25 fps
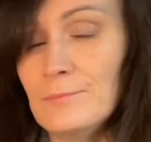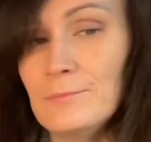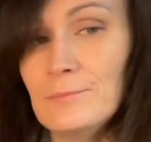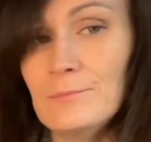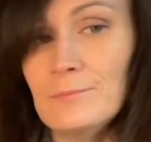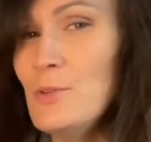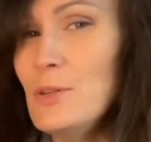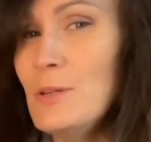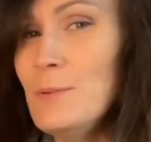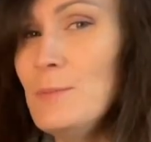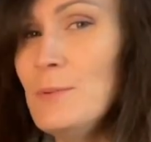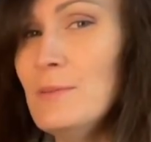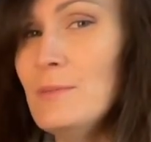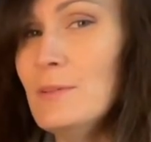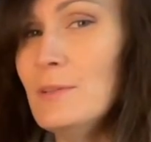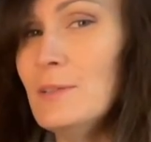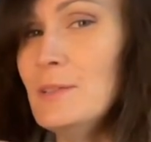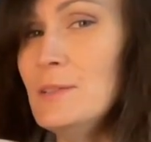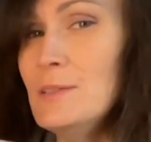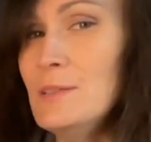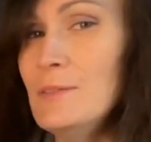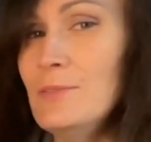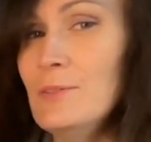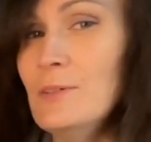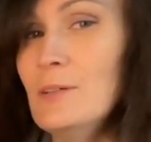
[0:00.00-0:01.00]
It can be really
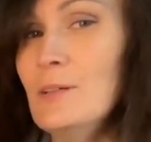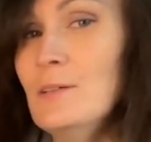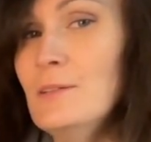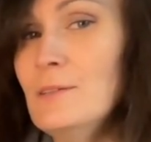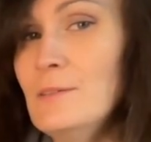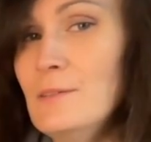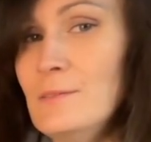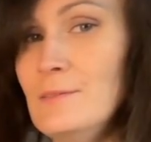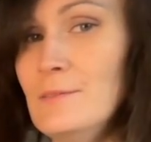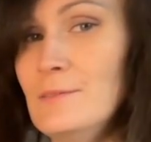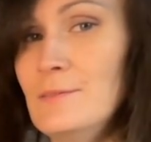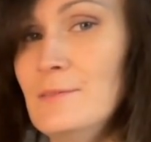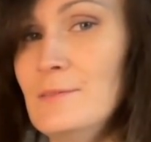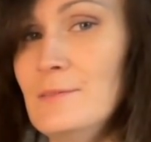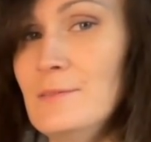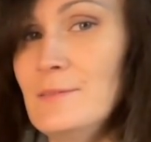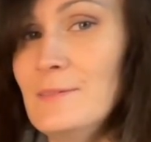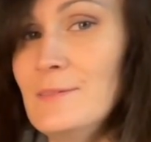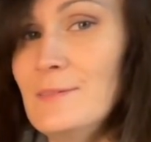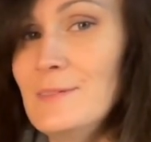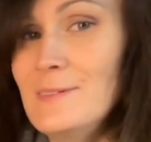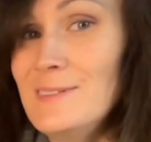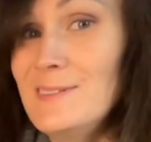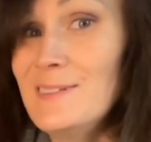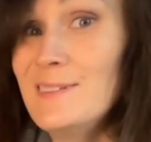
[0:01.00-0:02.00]
difficult
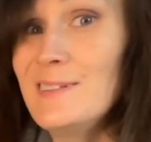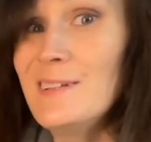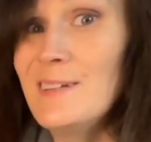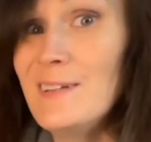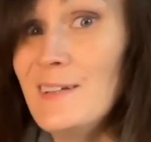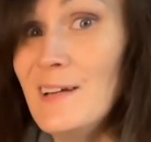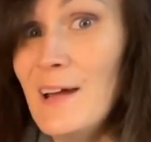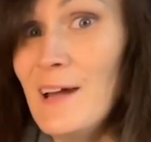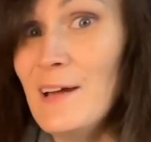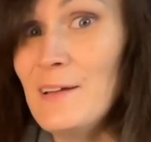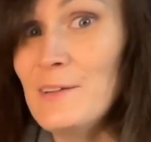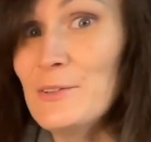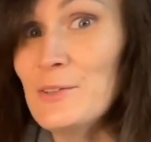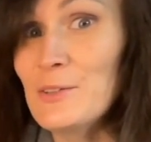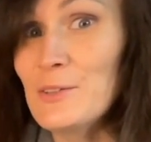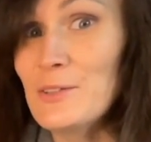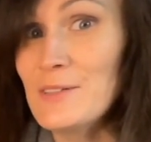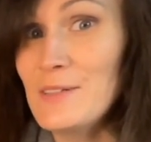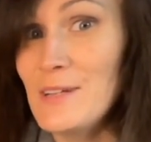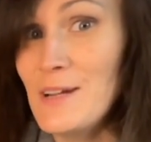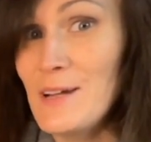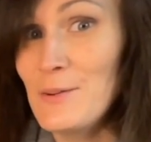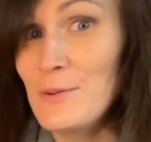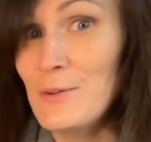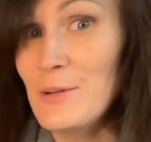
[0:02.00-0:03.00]
to not look
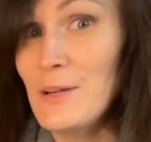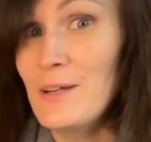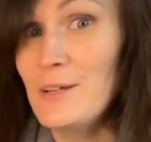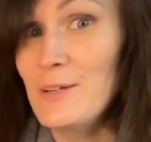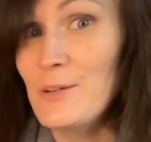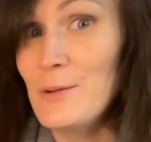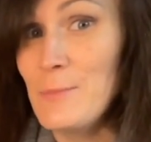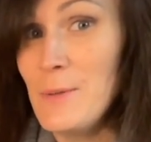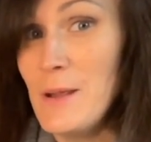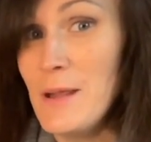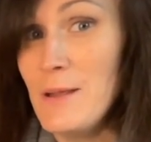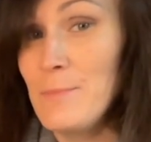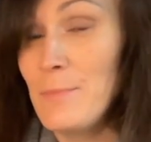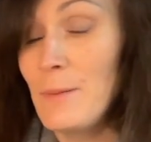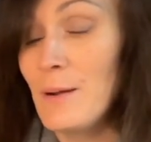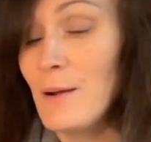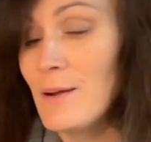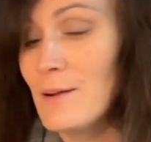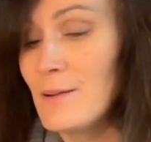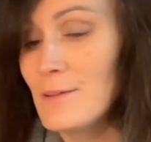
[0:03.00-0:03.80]
down at your paper.